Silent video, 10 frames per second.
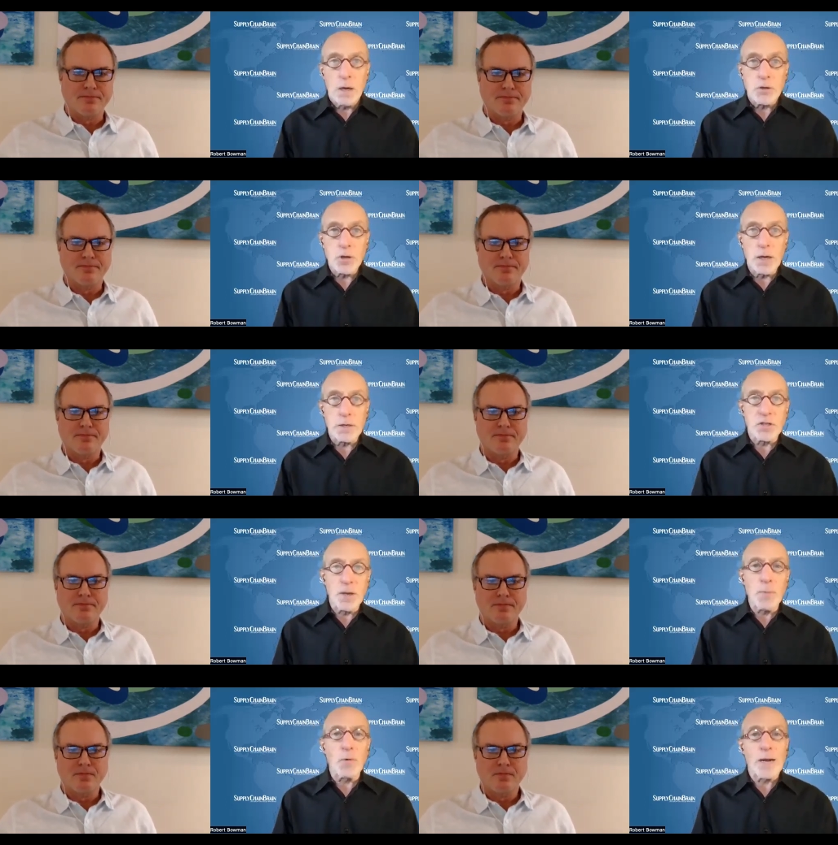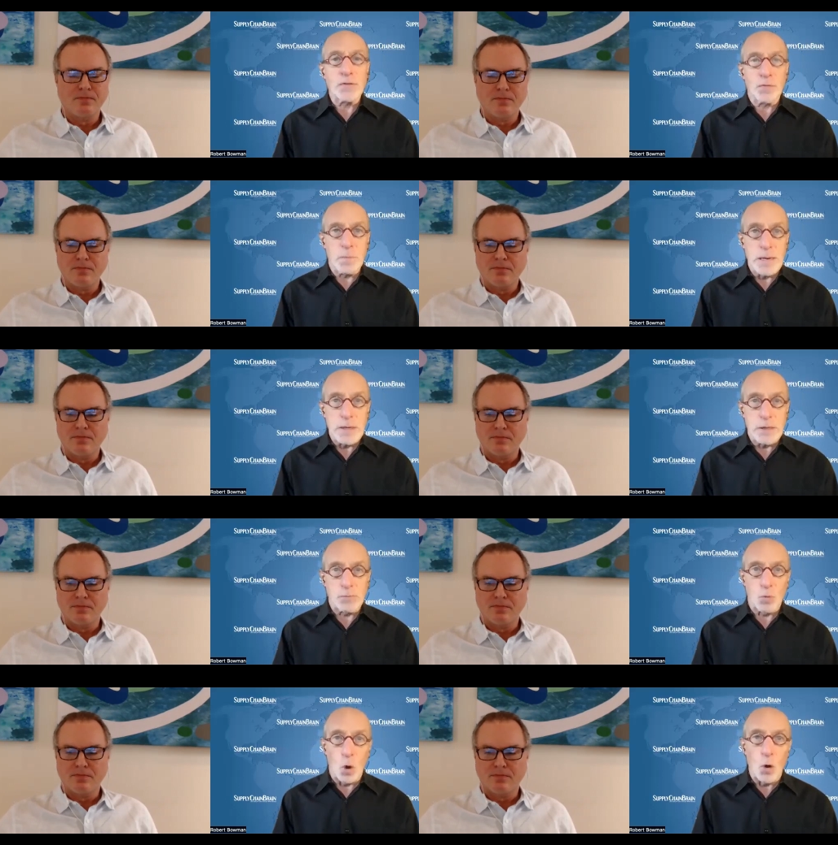Speaker 1: John, summarize for me the
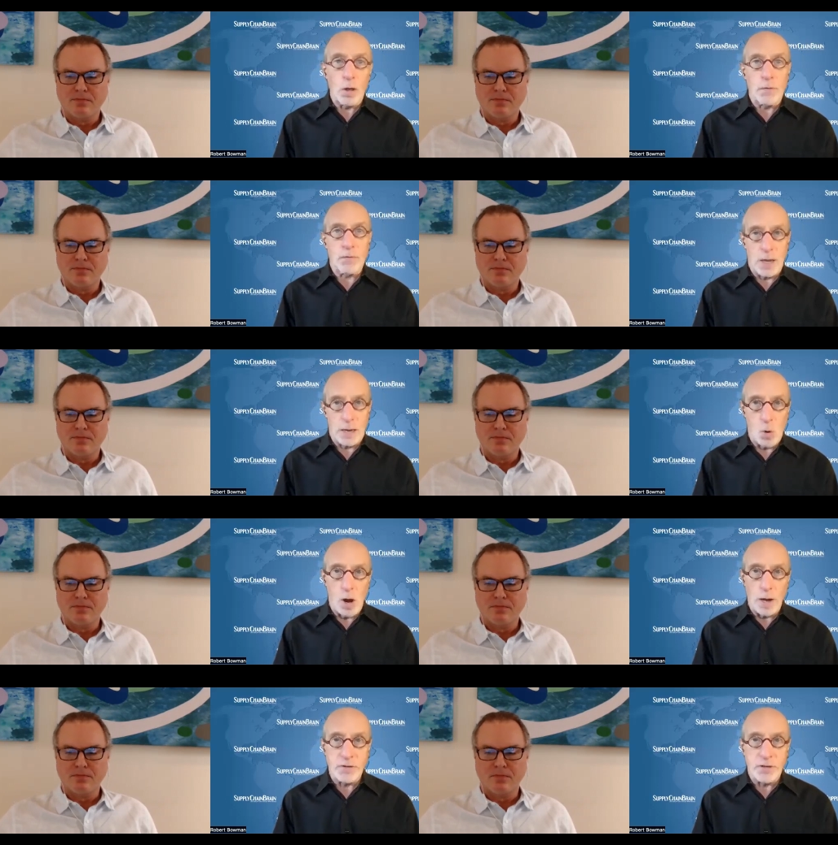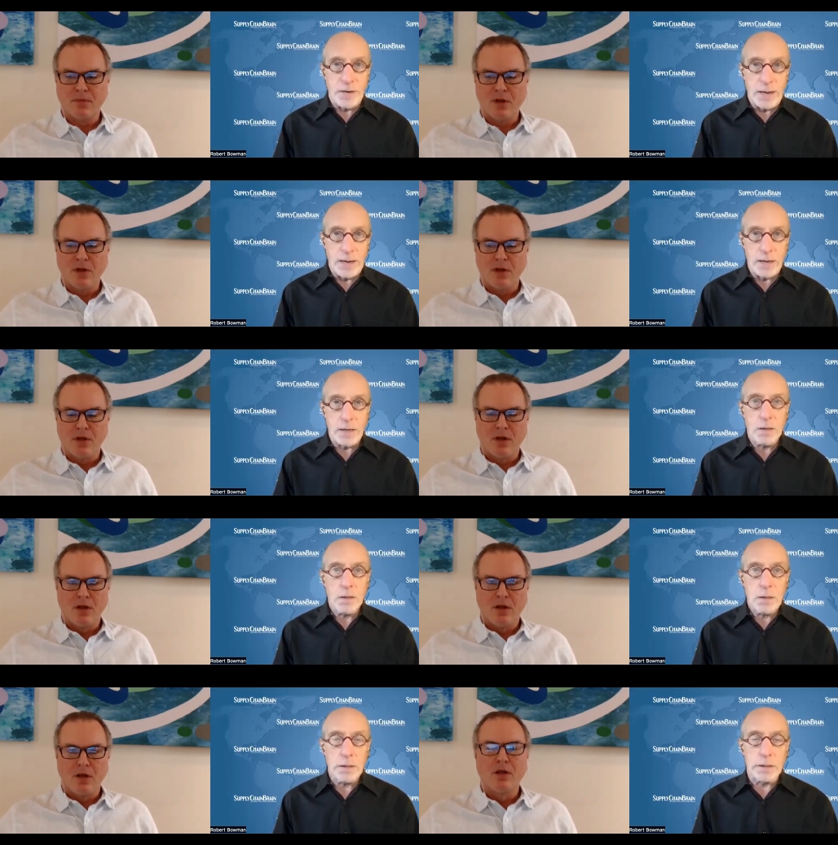role of Taiwan today
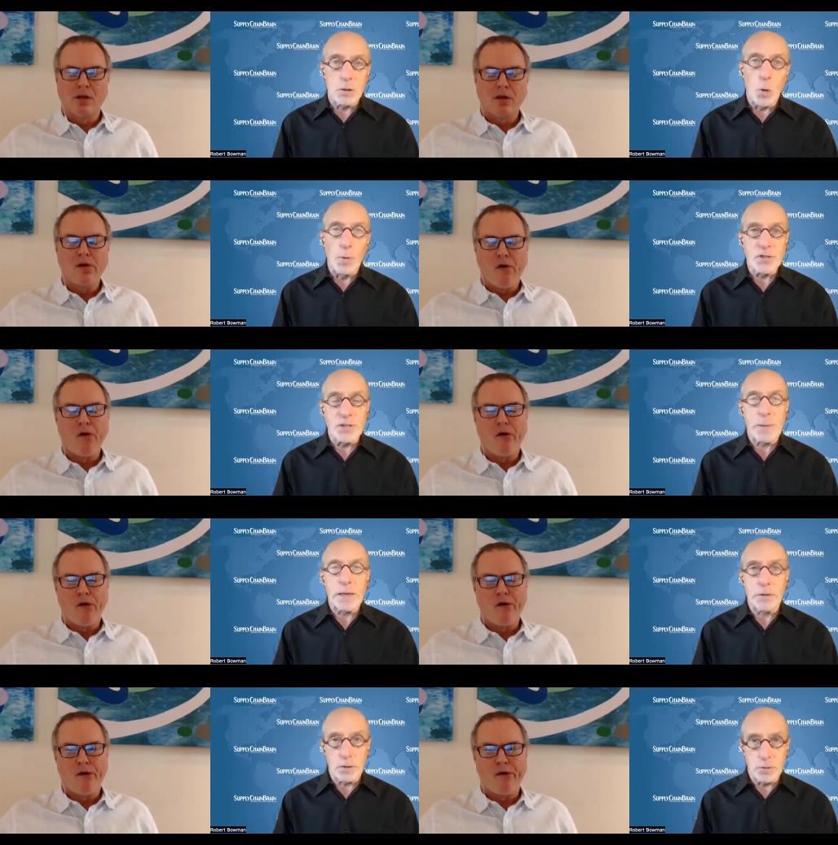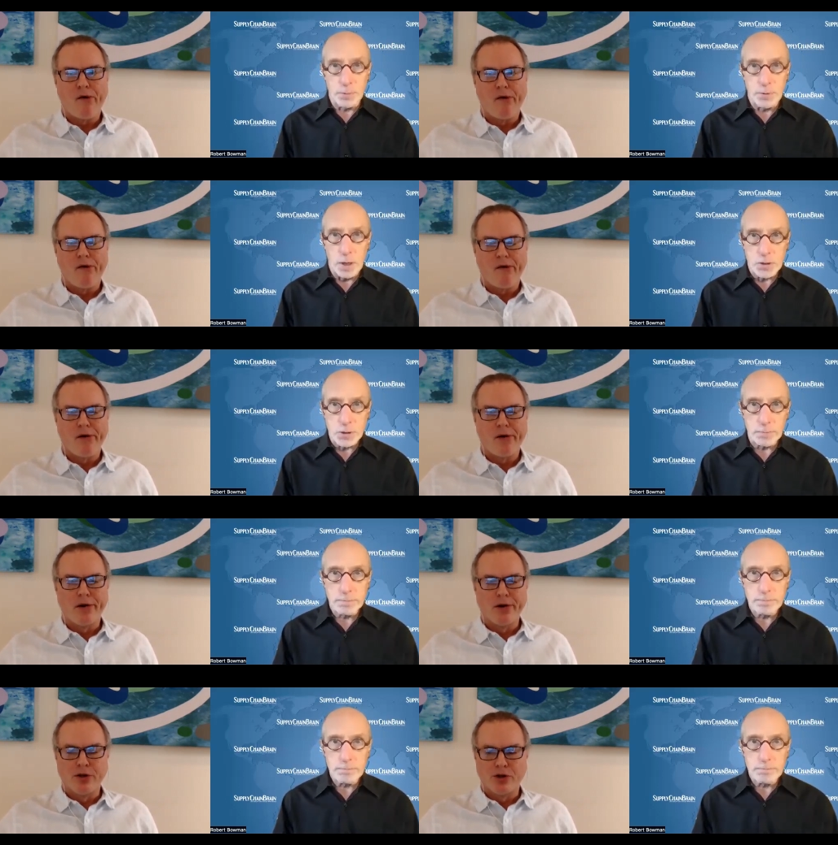in global semiconductor production.
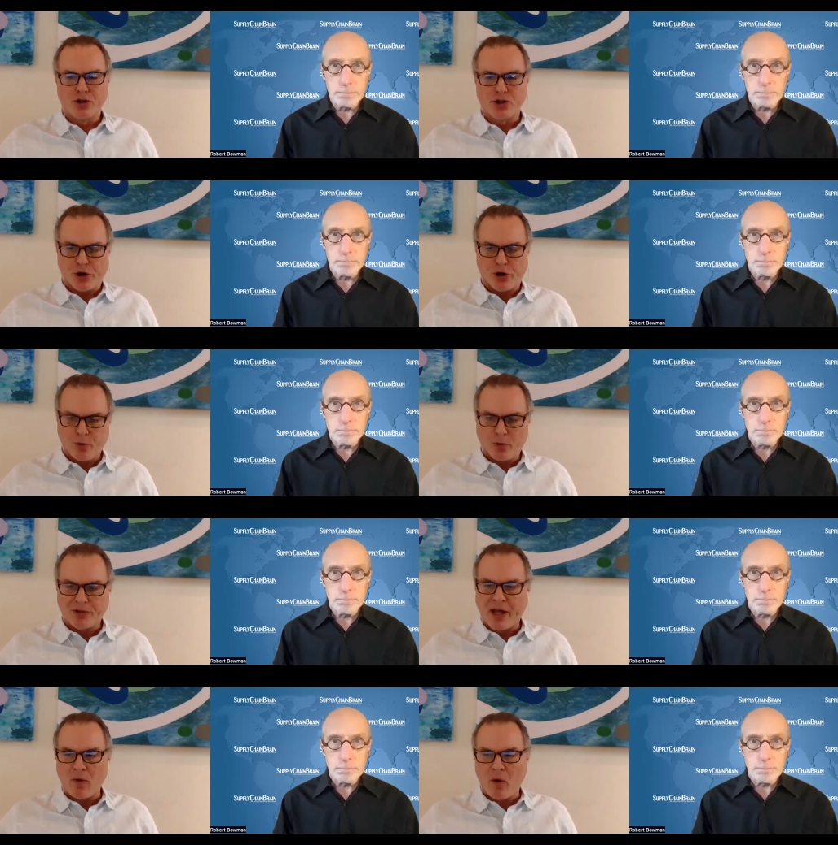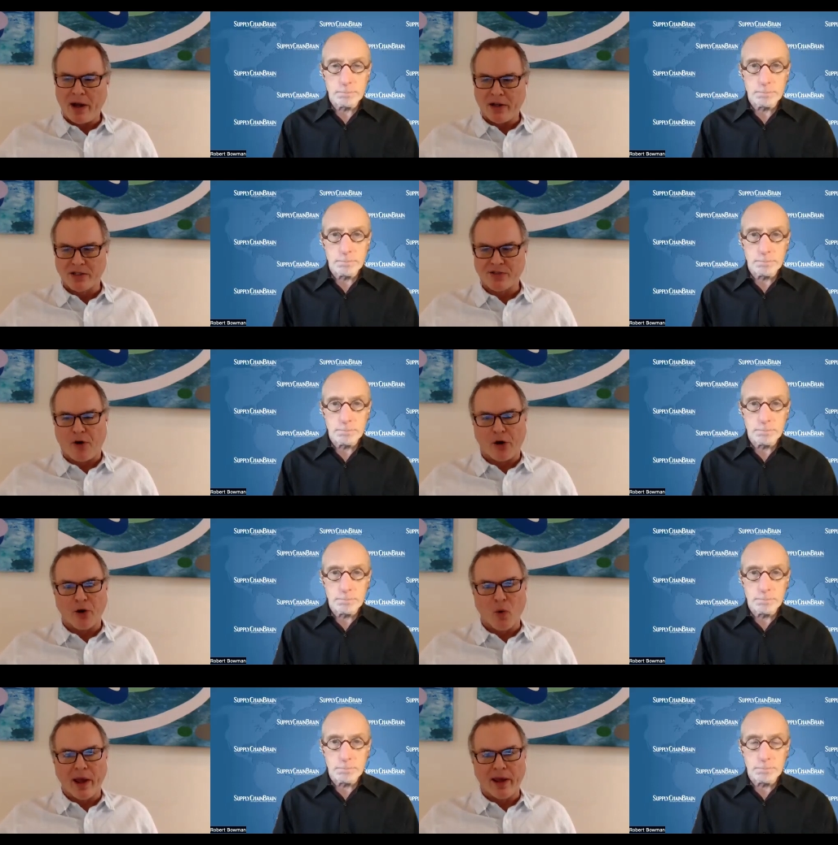
Speaker 2: Sure. And well, Taiwan is far and
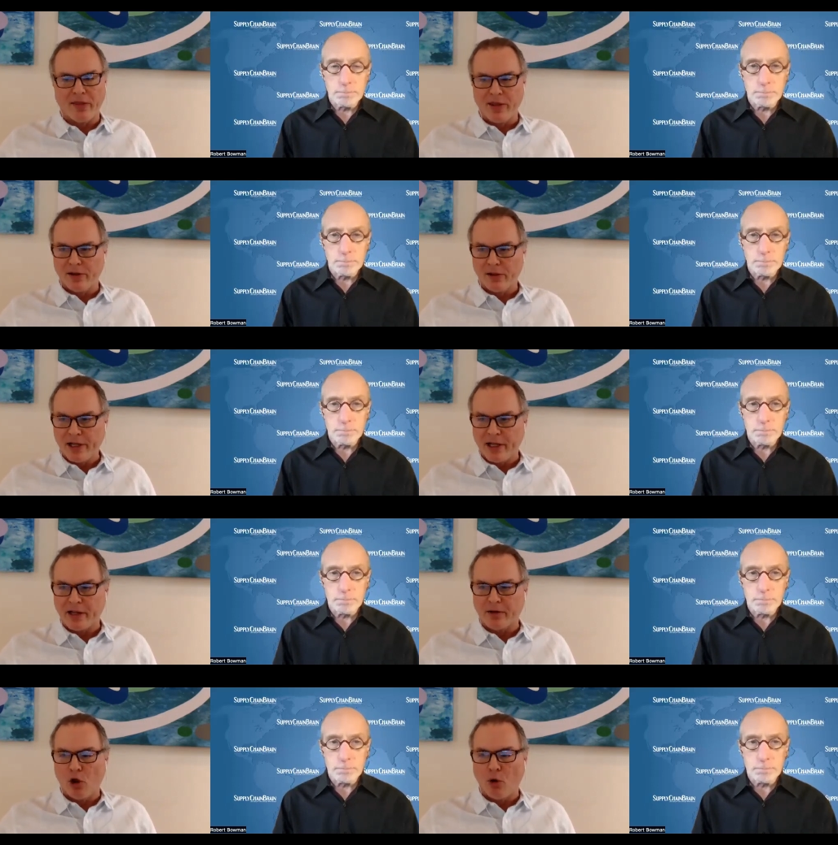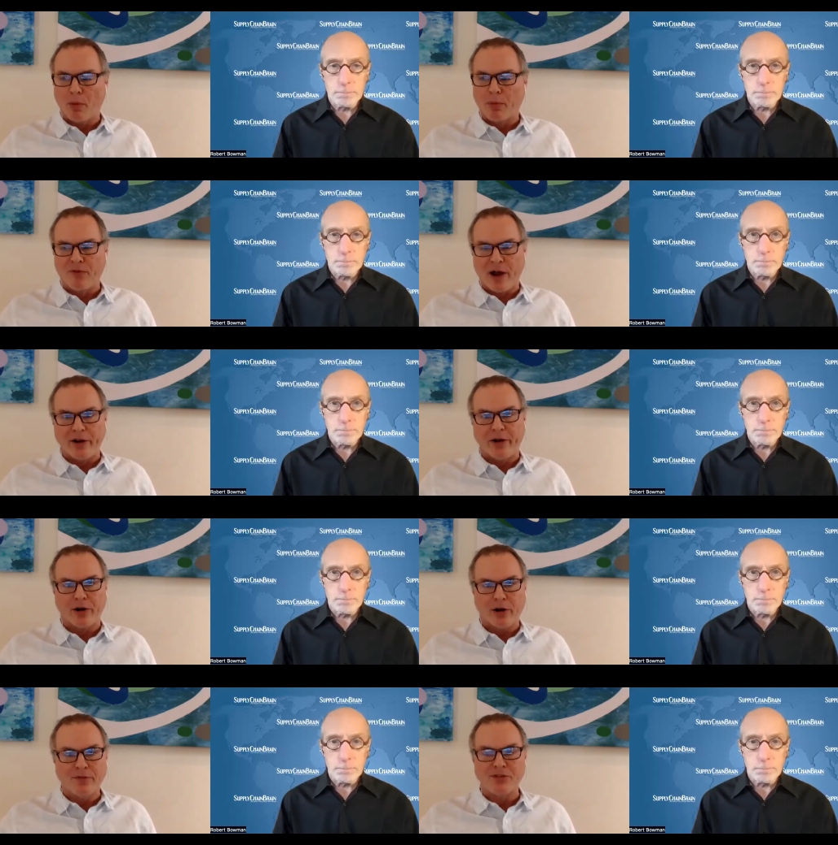away the leading global provider
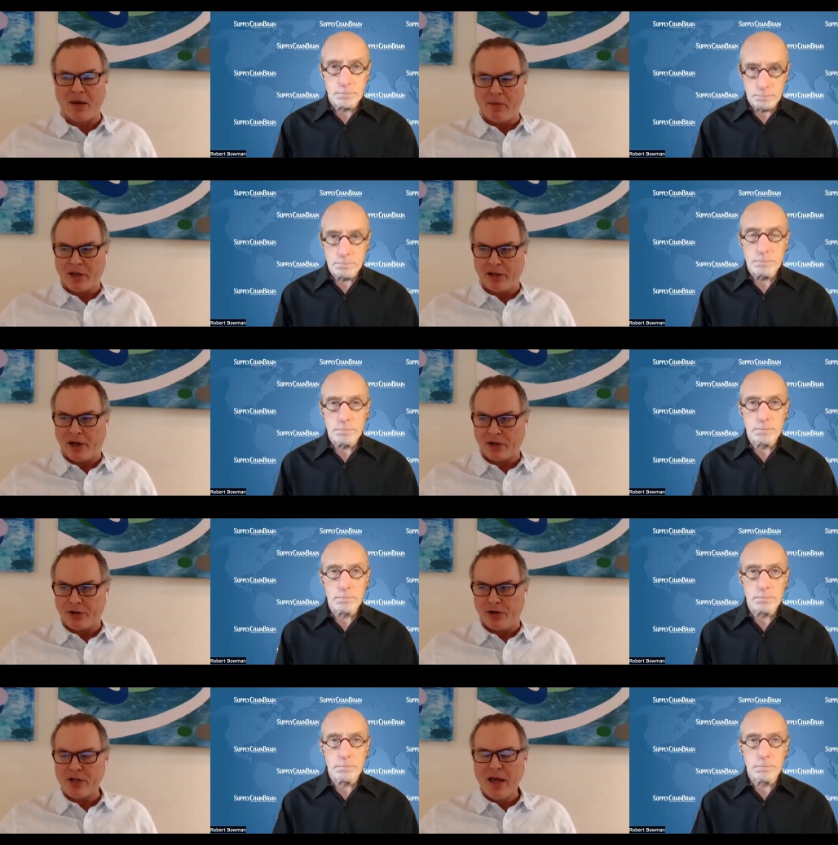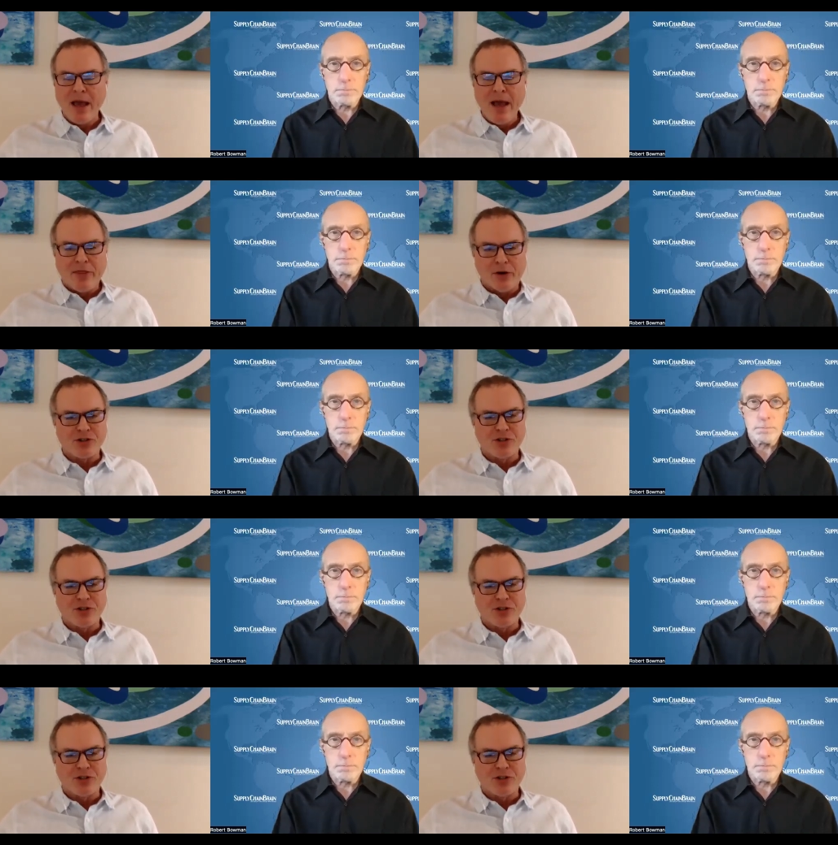of semiconductors. There's